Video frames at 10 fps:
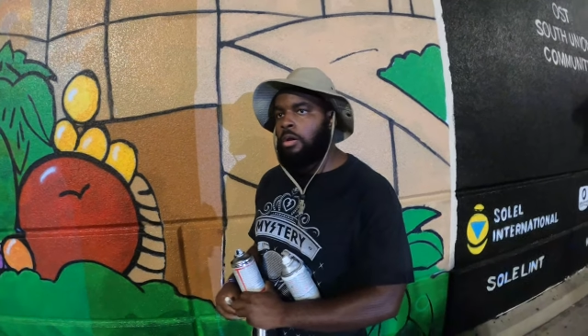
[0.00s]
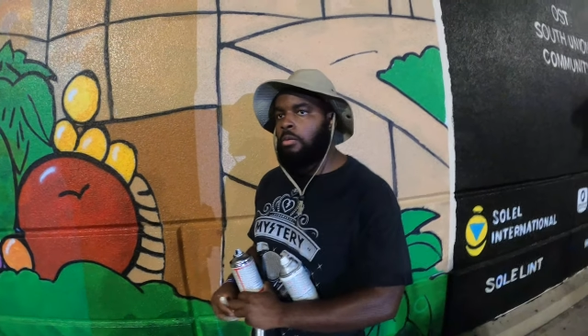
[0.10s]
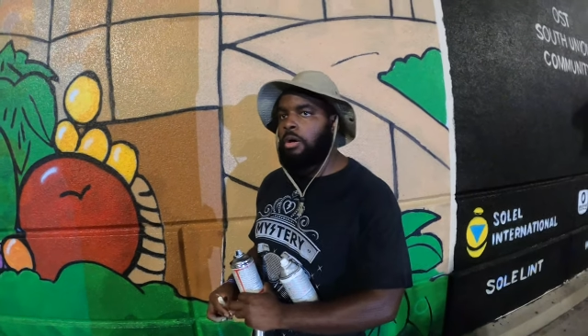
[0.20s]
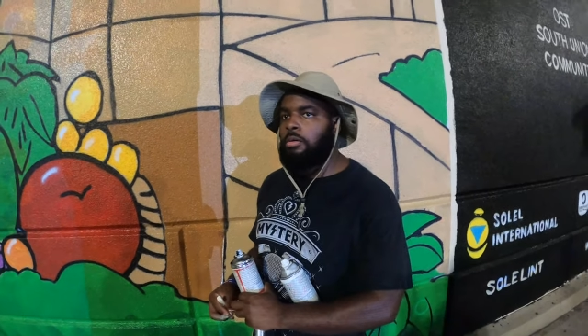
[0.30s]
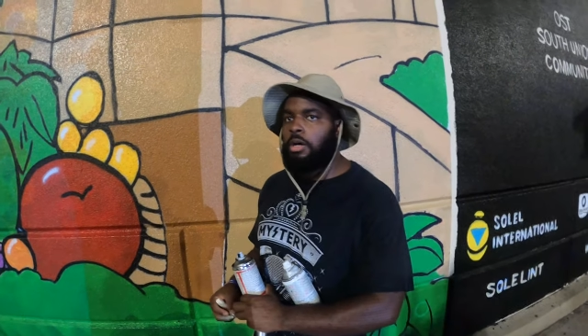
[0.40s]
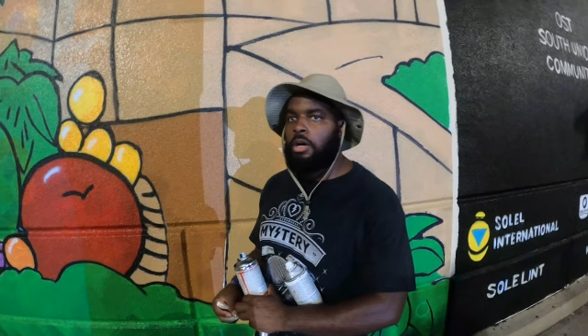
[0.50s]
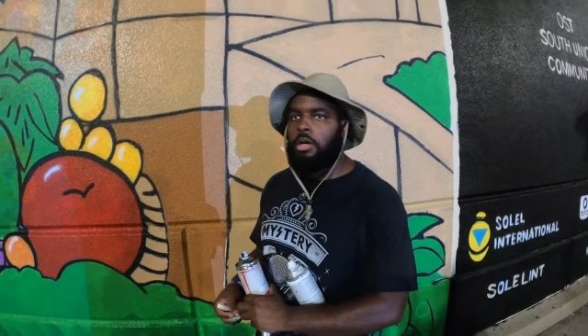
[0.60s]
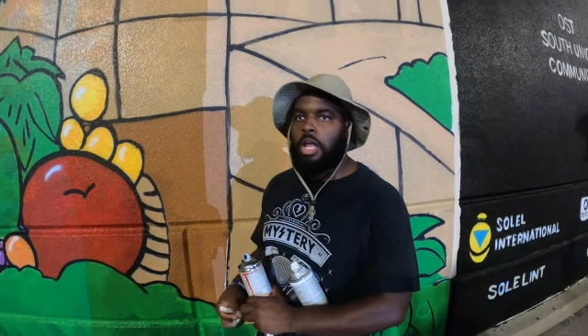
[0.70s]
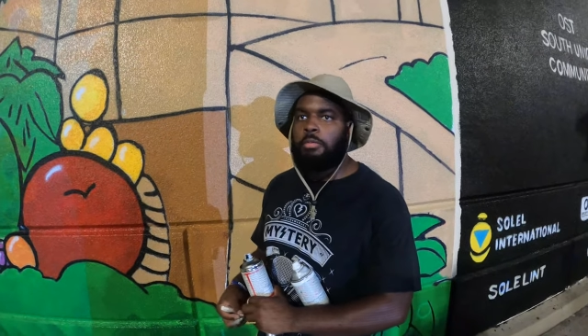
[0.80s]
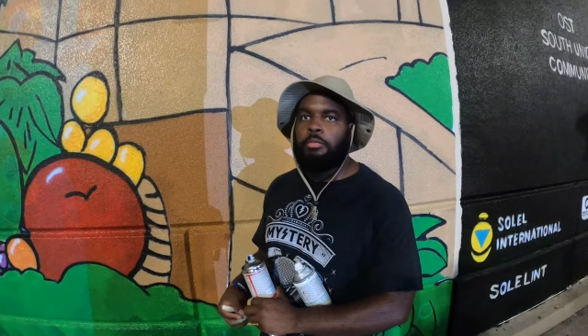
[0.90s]
Well, a
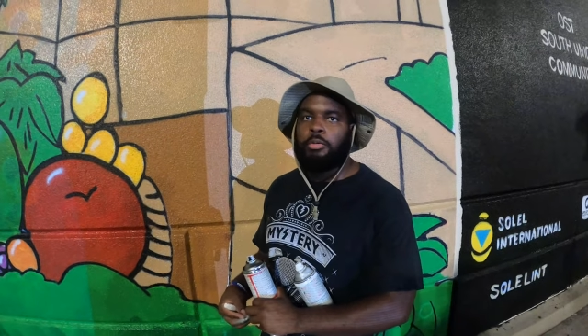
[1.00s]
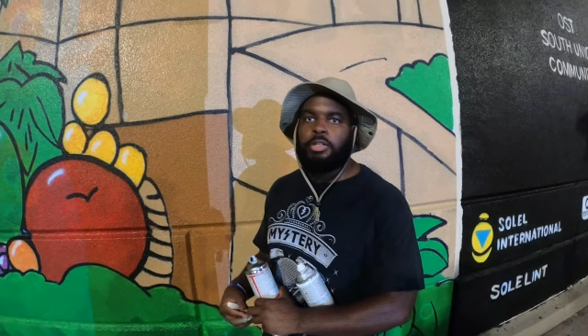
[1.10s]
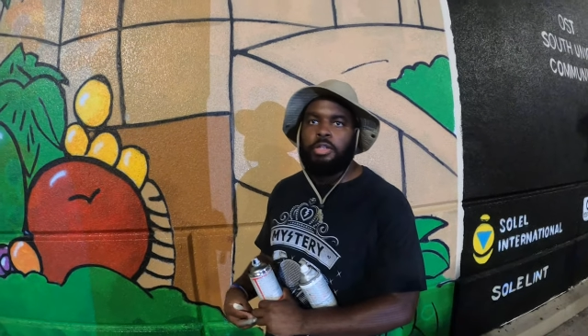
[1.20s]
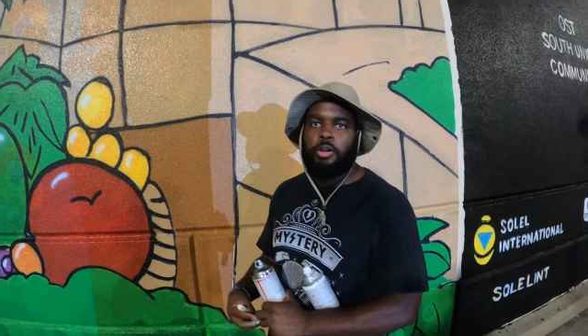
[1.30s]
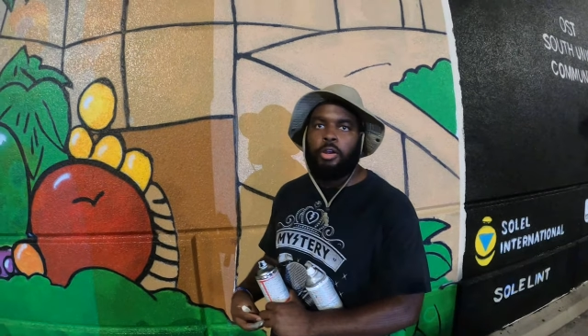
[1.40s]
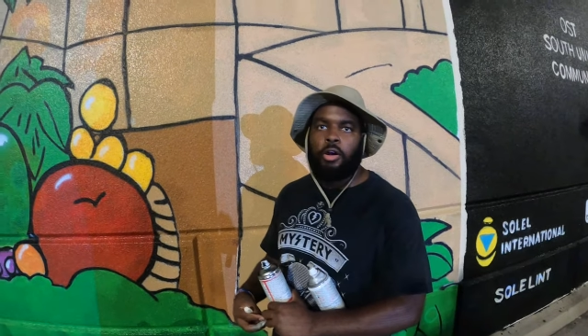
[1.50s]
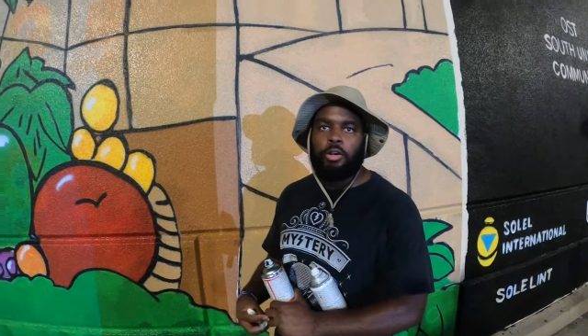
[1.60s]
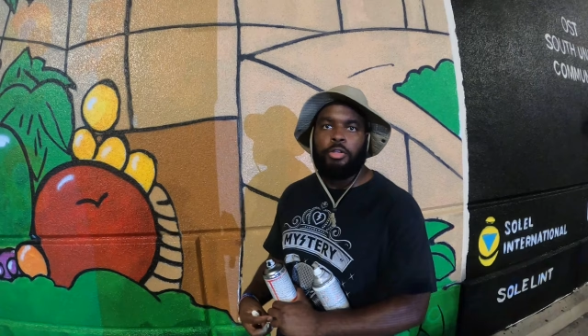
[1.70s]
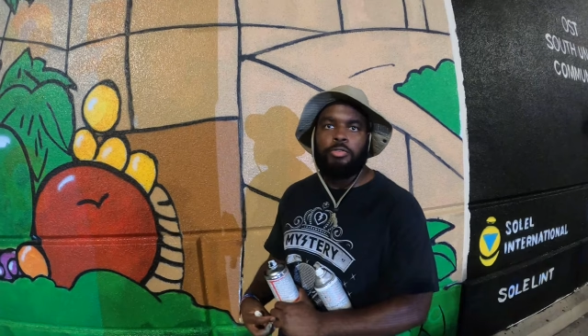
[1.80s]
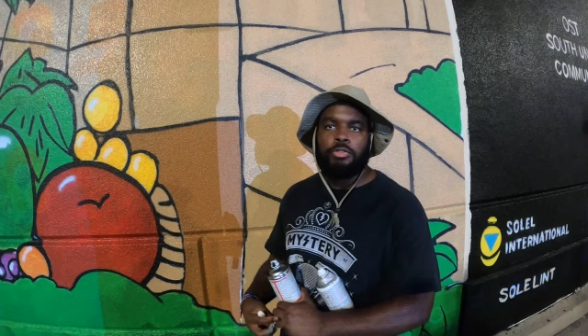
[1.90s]
lot of people in this area
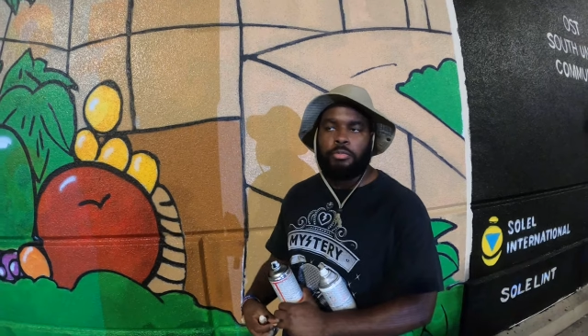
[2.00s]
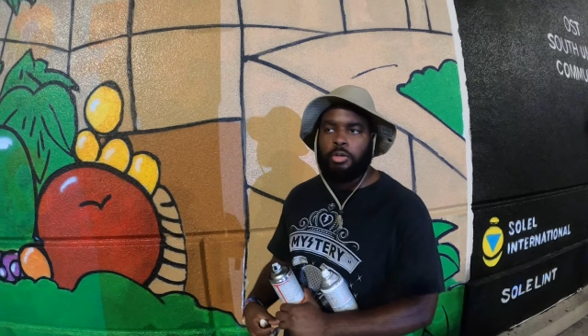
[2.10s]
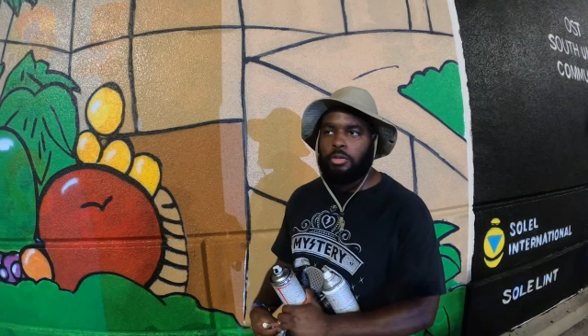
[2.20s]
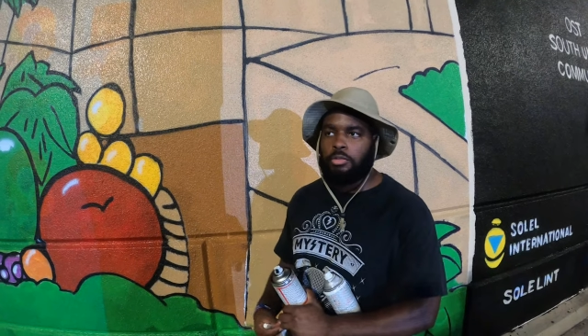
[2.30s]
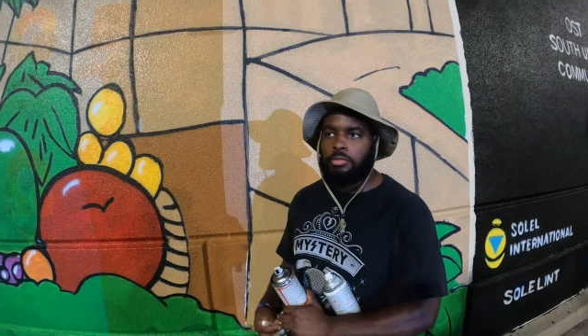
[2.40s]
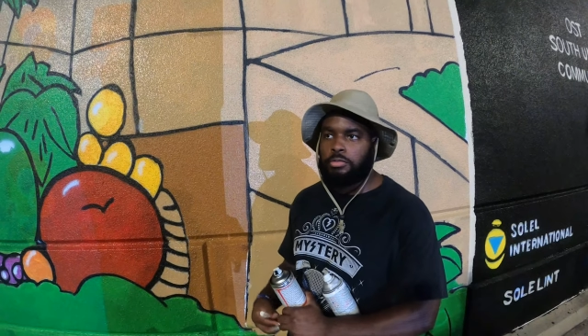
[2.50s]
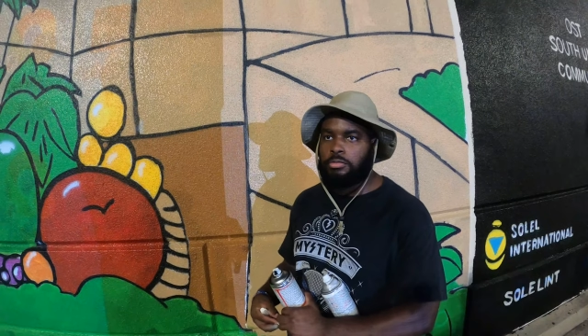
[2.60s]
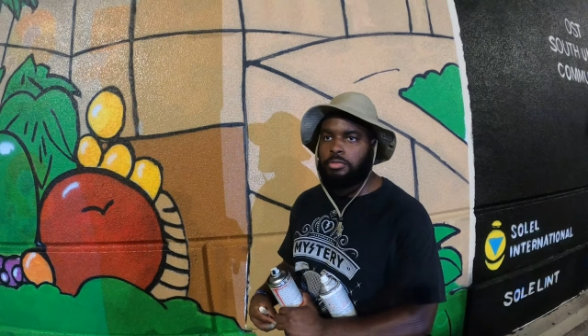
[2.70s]
aren't used to murals.